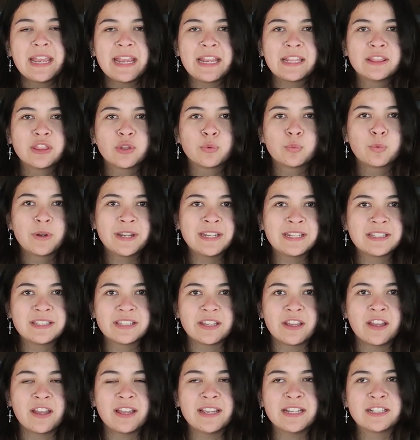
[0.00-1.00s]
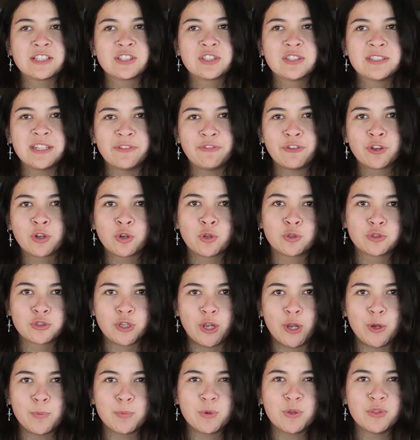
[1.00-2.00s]
in the winter it's difficult
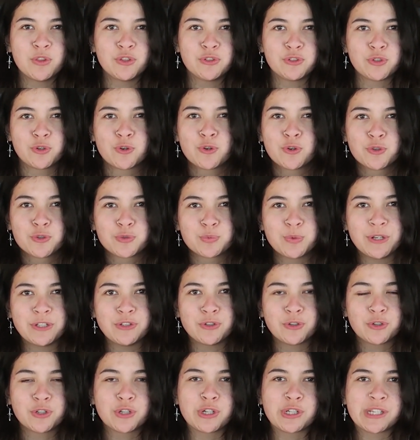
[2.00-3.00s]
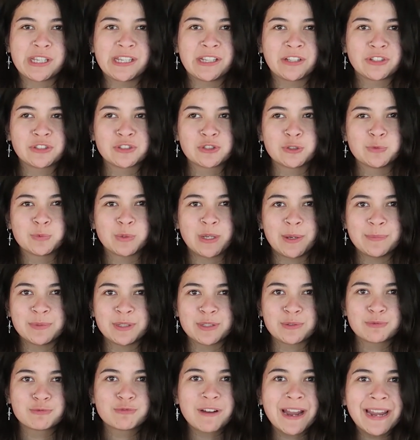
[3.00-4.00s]
to open the doors when you're cooking because
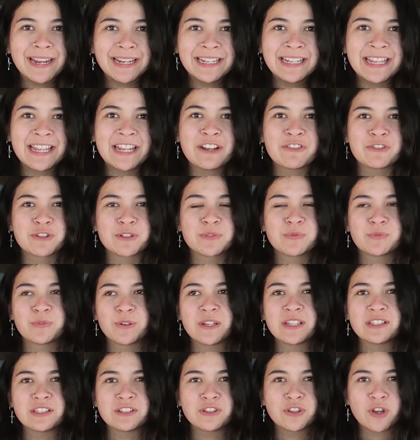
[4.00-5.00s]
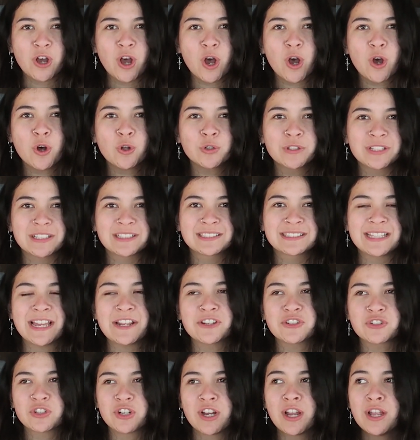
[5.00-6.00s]
sometimes it's raining or it's freezing cold,
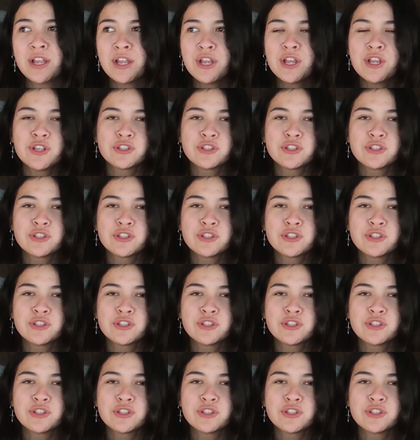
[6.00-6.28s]
etc.